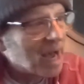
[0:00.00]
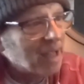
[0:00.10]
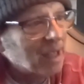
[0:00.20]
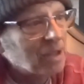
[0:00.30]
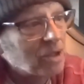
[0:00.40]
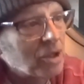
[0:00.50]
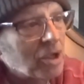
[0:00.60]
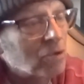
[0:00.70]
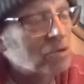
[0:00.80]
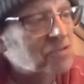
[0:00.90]
yeah, I,
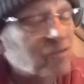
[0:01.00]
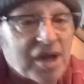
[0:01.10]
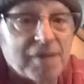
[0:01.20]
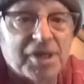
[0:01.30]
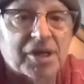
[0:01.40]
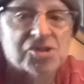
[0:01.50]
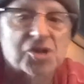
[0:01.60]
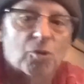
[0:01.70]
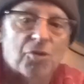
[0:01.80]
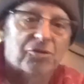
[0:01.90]
it, it was funny
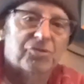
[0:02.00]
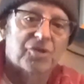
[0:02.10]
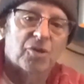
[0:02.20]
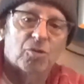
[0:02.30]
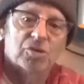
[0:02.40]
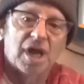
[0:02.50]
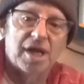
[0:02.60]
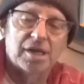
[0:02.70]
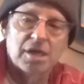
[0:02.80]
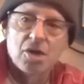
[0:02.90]
because there were there were
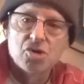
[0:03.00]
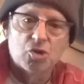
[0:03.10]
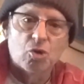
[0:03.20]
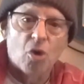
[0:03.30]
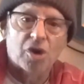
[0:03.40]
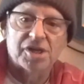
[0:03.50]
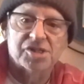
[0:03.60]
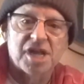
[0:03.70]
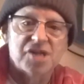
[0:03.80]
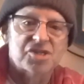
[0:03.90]
like two
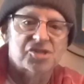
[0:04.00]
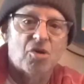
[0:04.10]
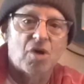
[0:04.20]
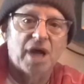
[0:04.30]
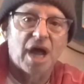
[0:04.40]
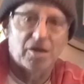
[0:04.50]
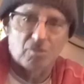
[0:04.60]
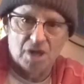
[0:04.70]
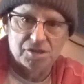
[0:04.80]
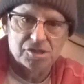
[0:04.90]
organizations going on
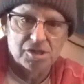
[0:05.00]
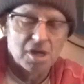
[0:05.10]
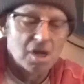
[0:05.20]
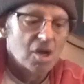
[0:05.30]
at once.